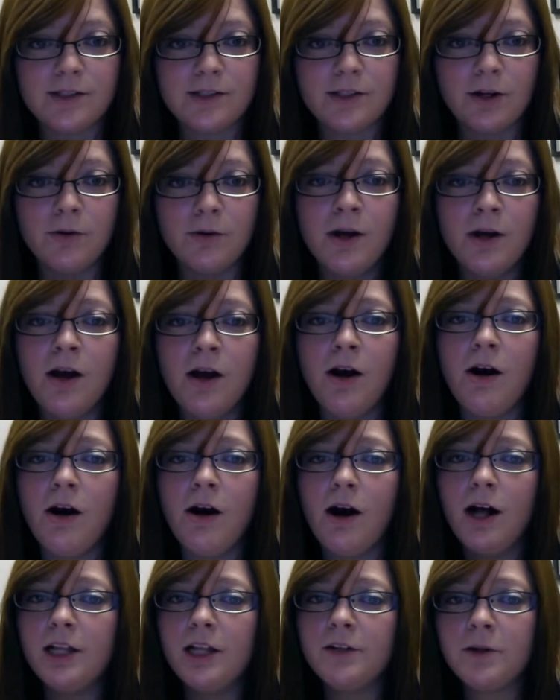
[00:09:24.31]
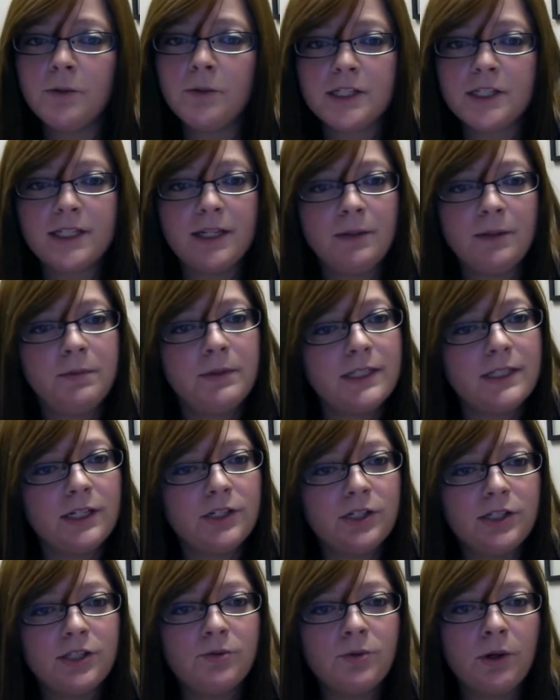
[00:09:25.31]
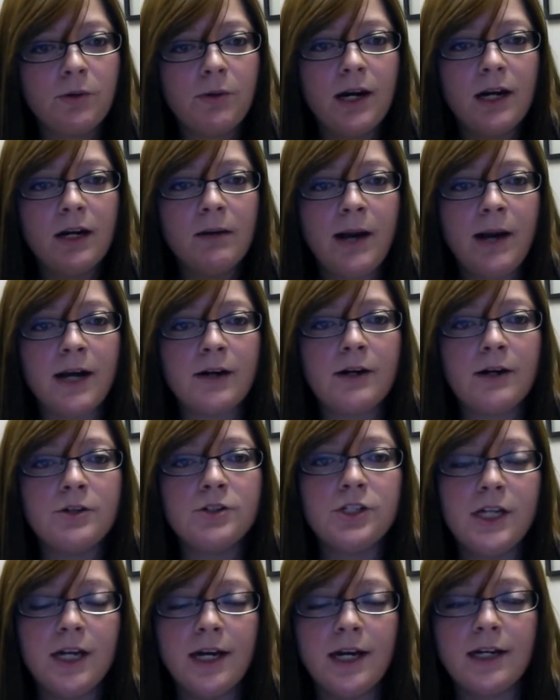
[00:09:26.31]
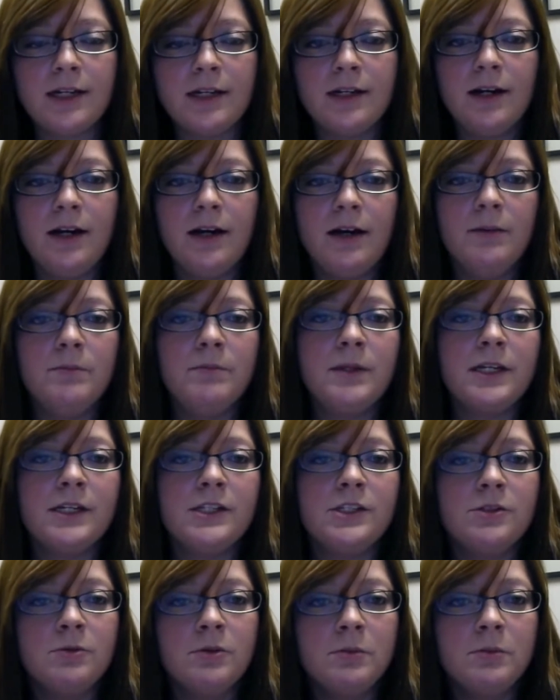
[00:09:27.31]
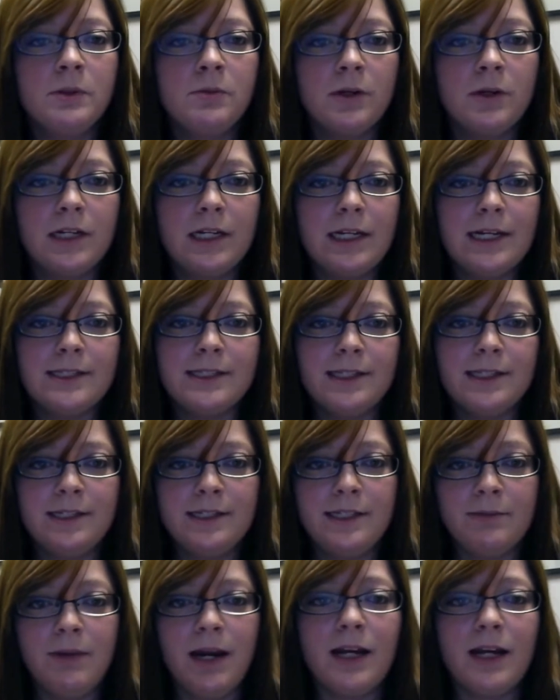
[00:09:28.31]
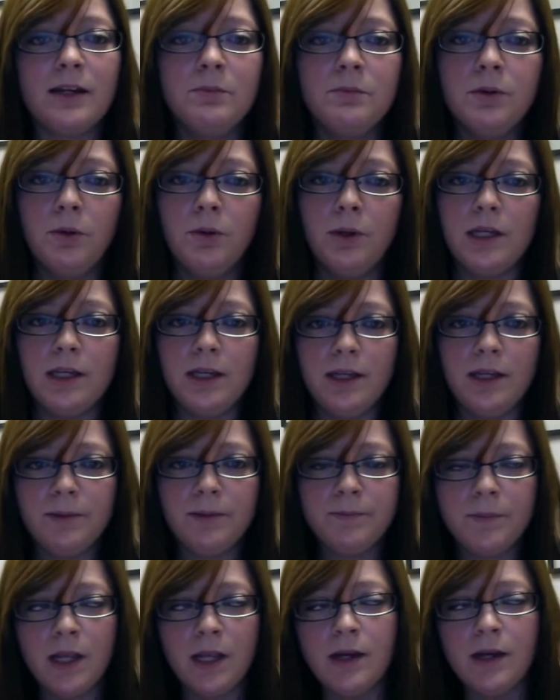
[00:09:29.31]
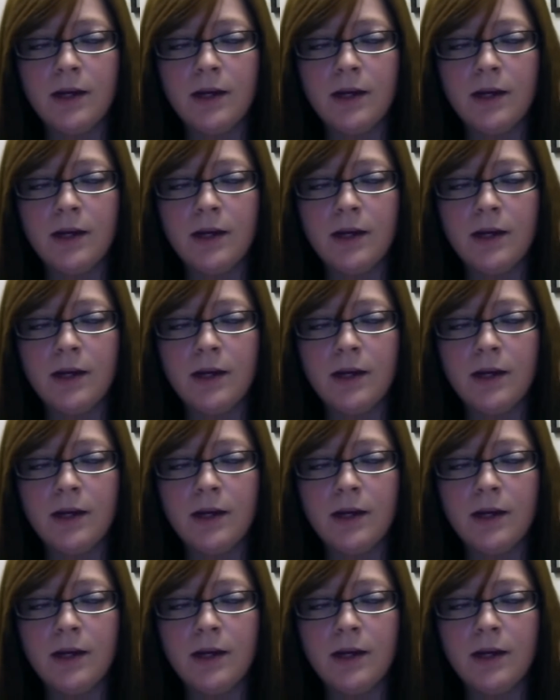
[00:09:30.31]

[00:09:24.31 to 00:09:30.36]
So all of our WorkStudy positions require a background check because you will be working as a DMACC employee.